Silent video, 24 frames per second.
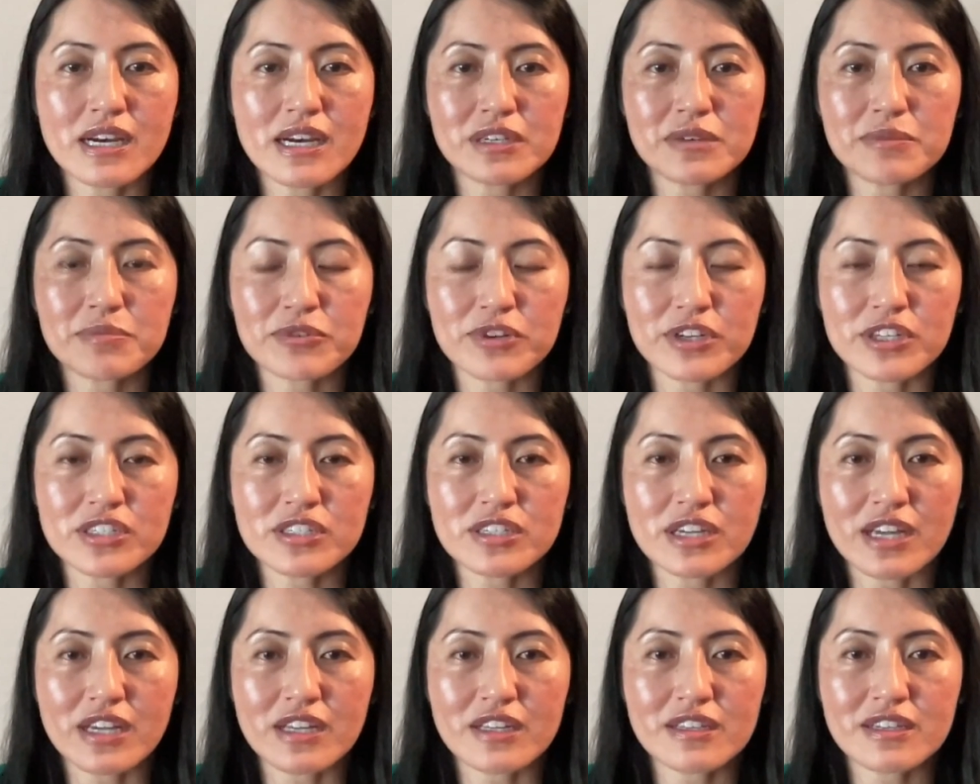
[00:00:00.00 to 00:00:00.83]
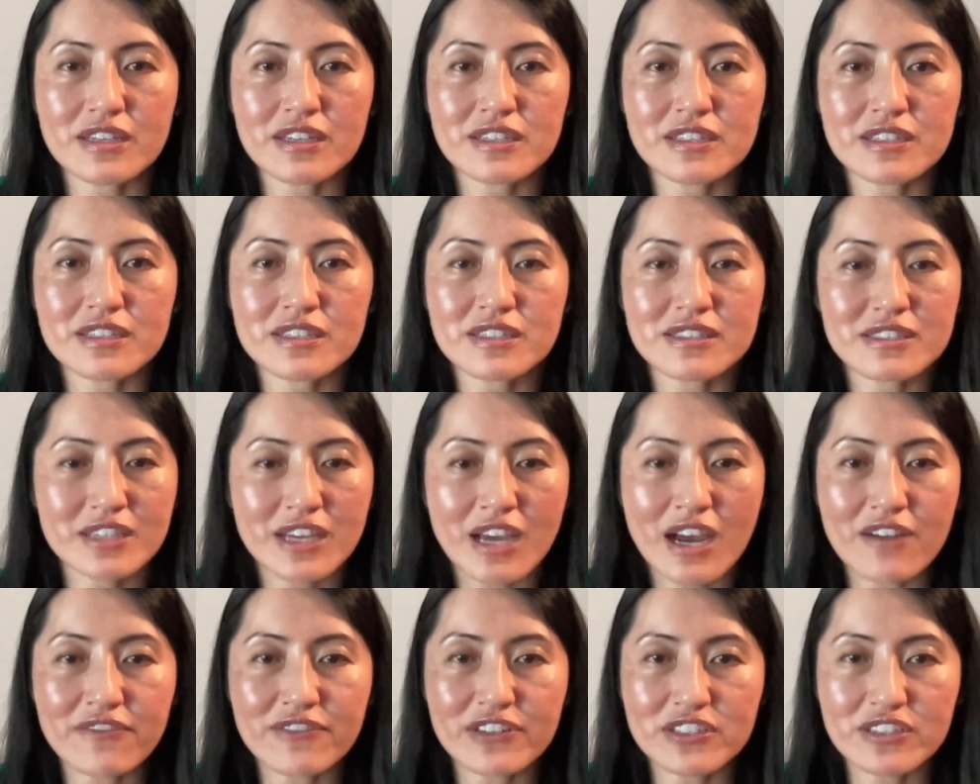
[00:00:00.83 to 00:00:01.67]
I really appreciate this
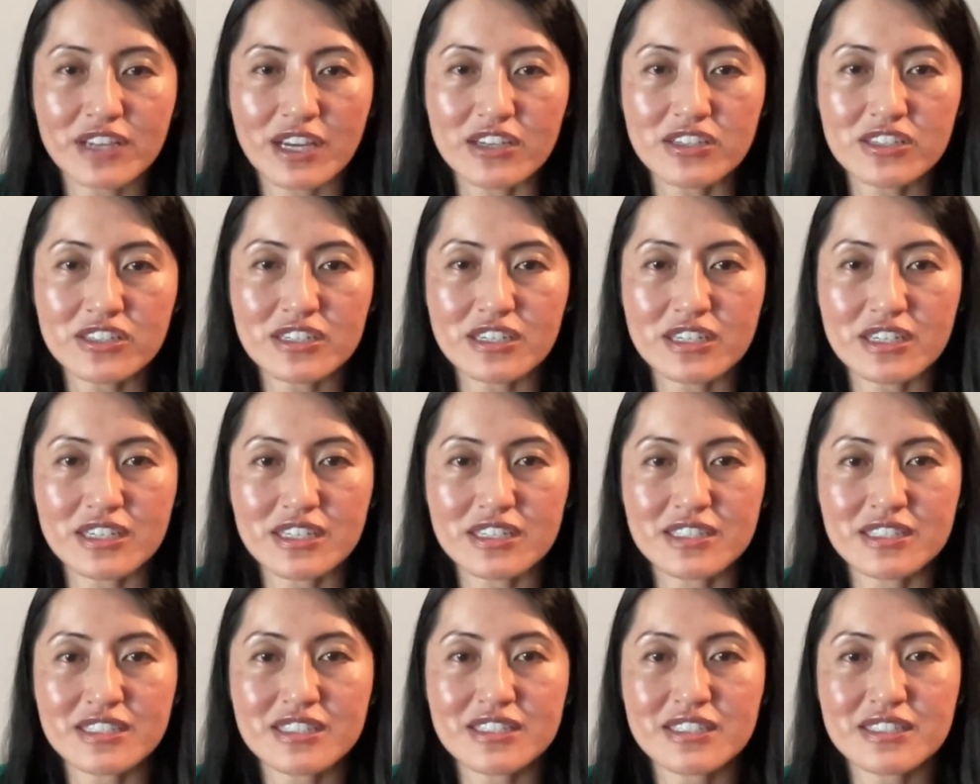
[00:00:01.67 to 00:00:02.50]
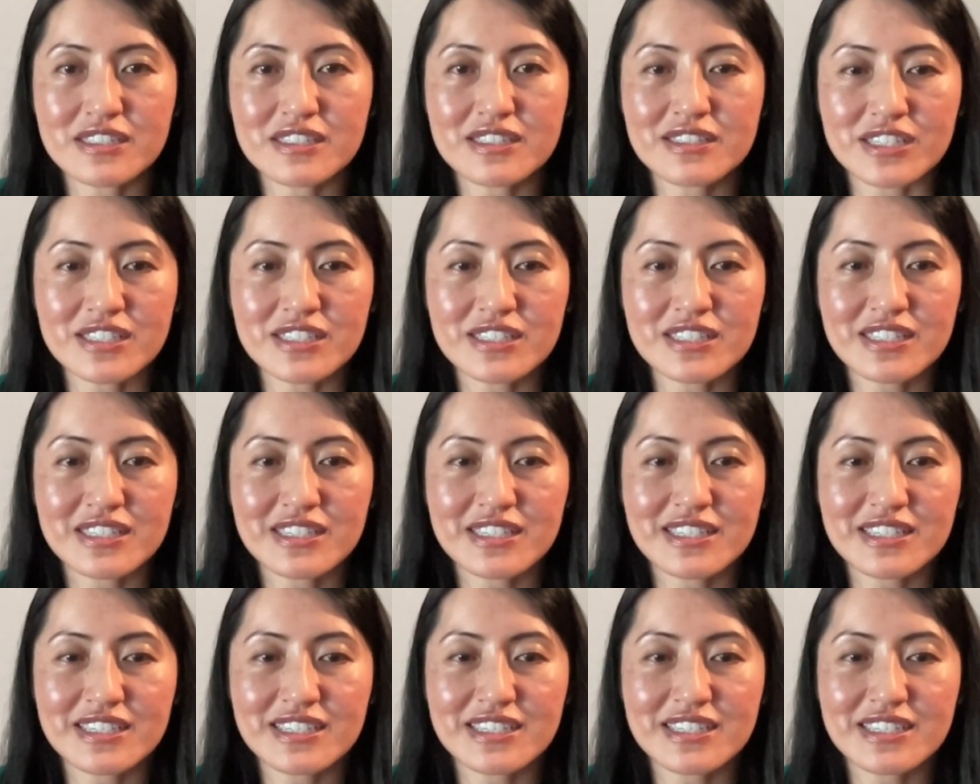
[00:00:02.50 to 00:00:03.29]
conversation, Chris.